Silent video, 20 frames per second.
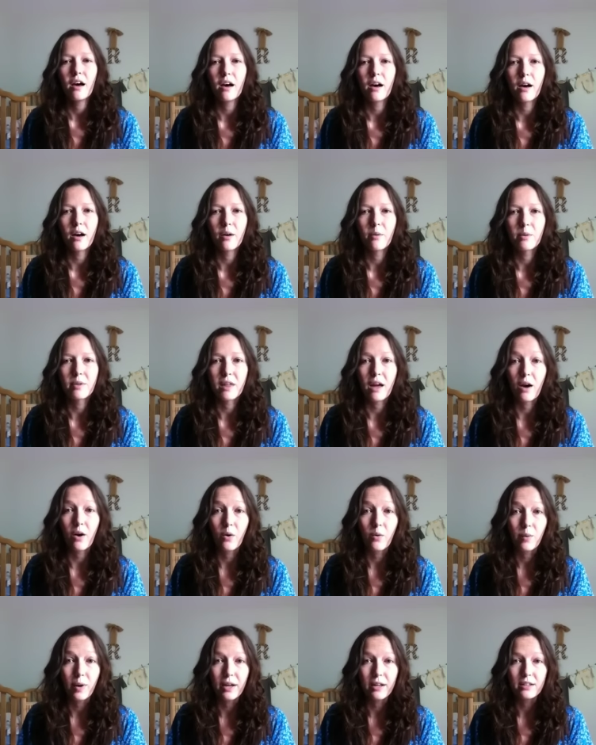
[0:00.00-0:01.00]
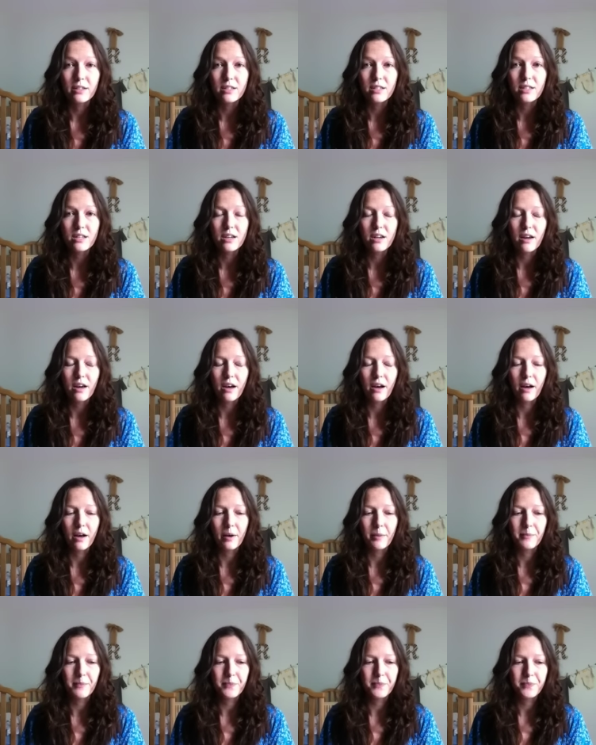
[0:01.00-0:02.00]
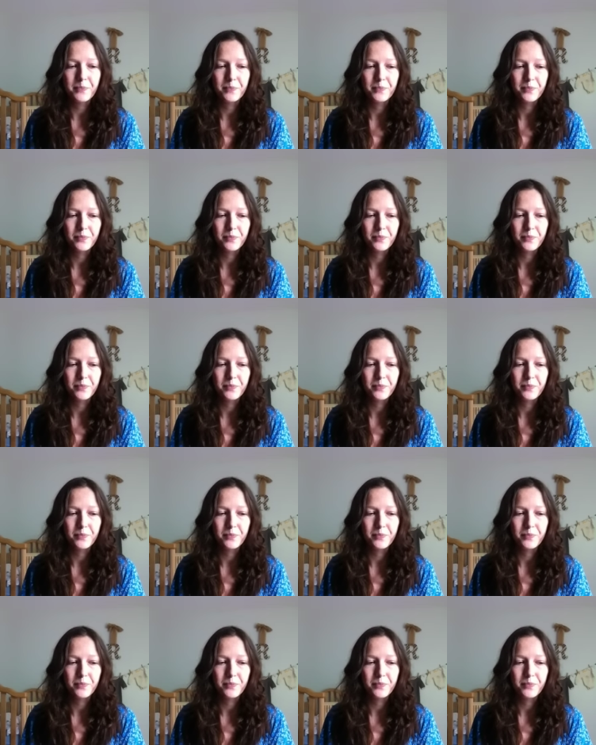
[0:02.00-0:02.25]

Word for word: uh, with how it went. Um,